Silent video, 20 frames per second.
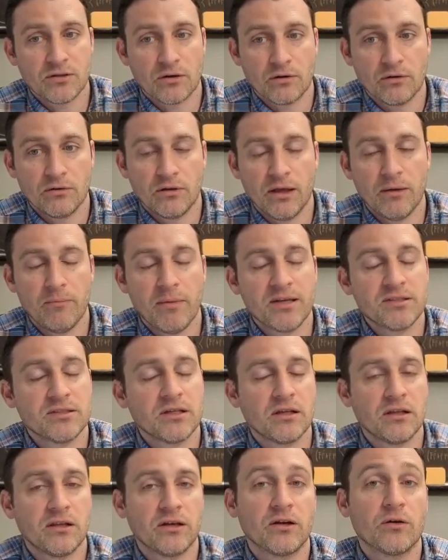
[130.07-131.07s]
It makes it
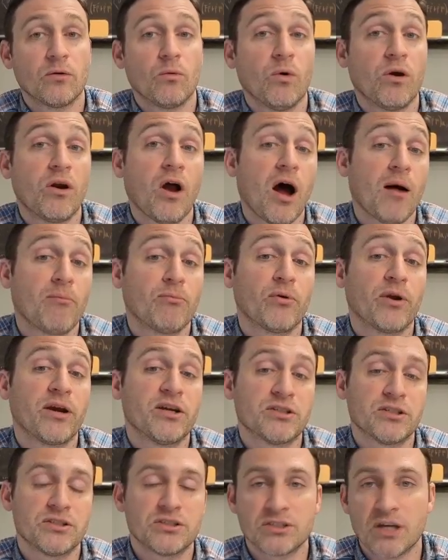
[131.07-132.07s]
clear what operations
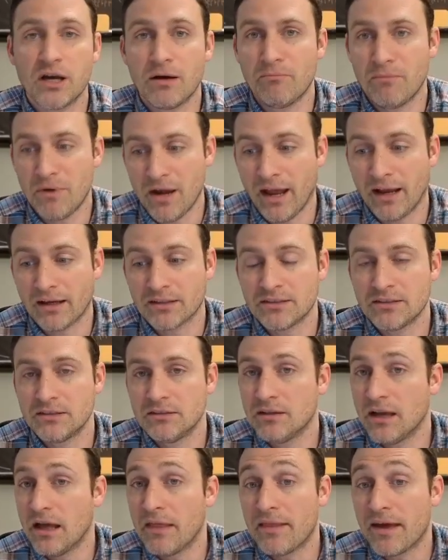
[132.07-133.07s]
come next,
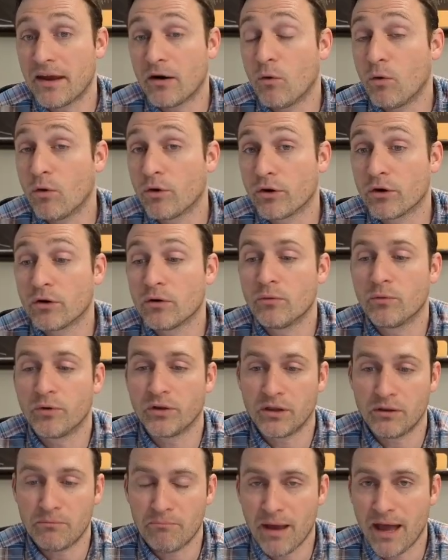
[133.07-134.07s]
and that order really
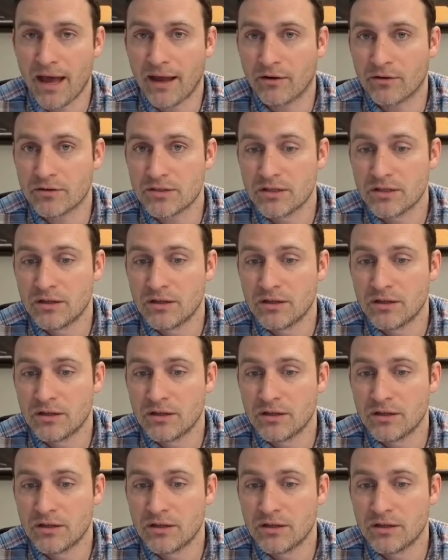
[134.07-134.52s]
matters.